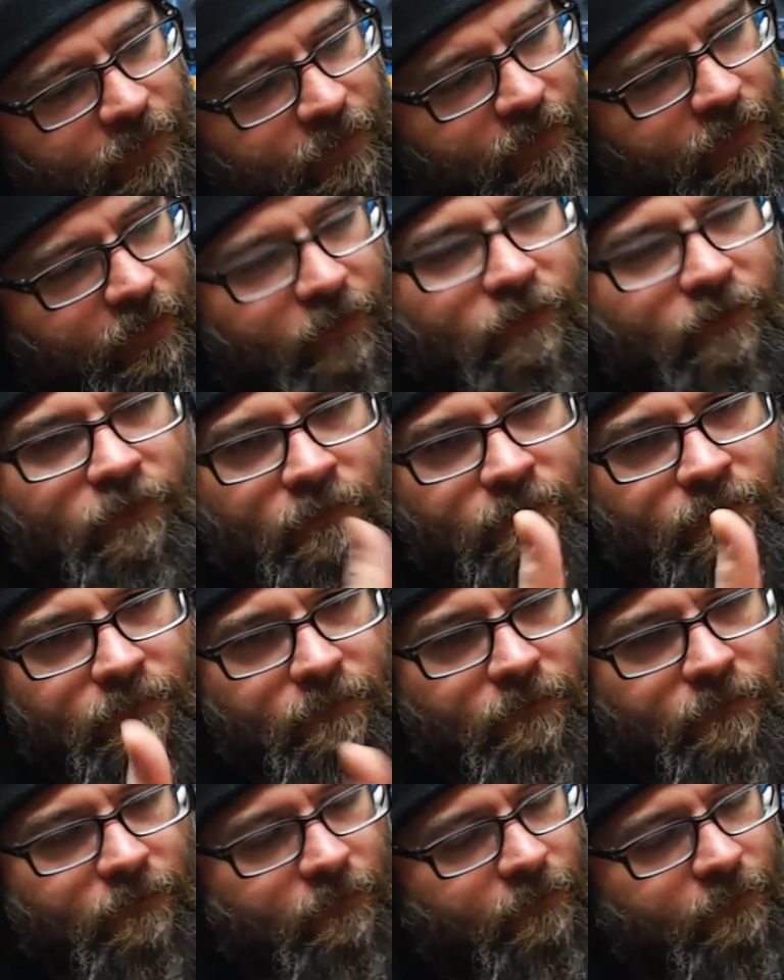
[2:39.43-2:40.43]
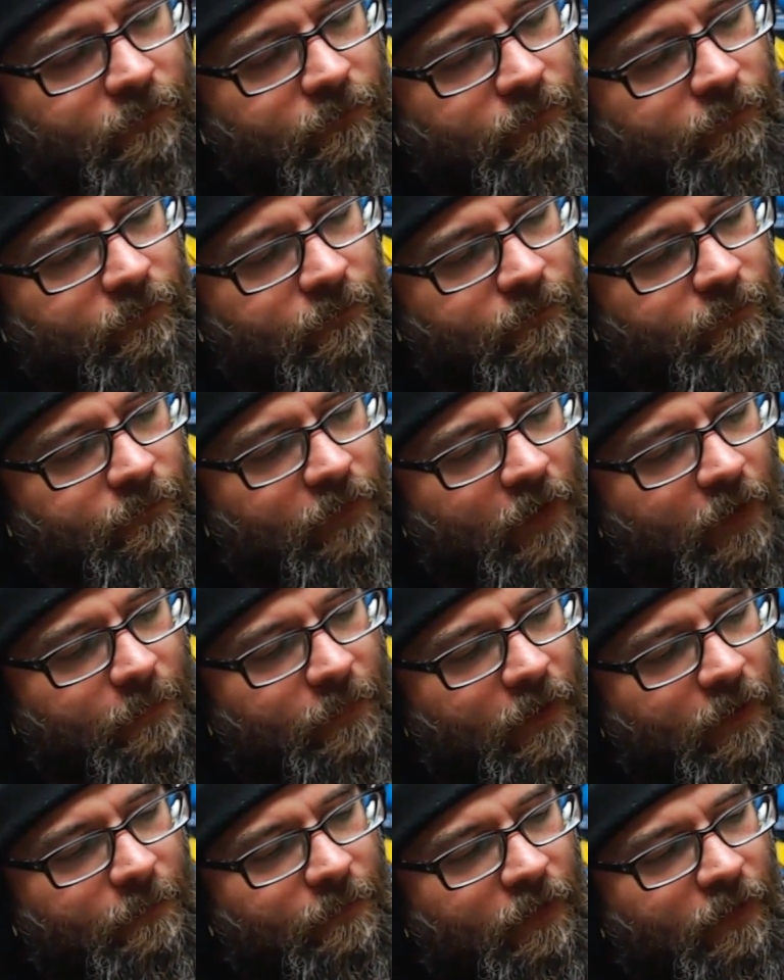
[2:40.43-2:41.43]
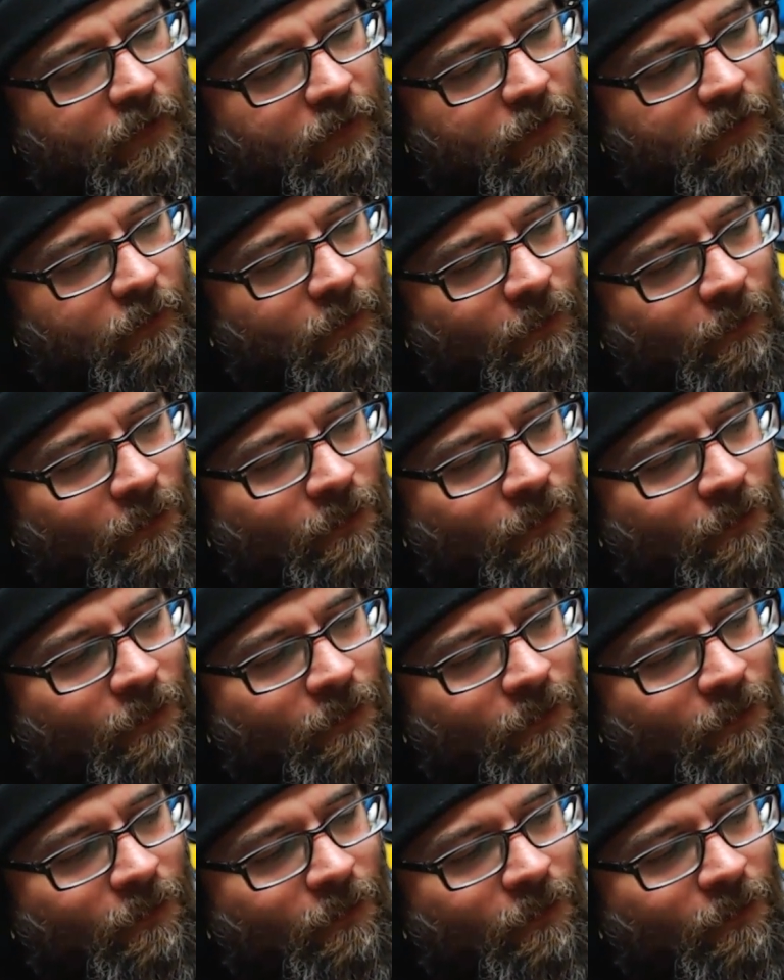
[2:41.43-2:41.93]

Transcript: goodies. Blah, blah, blah.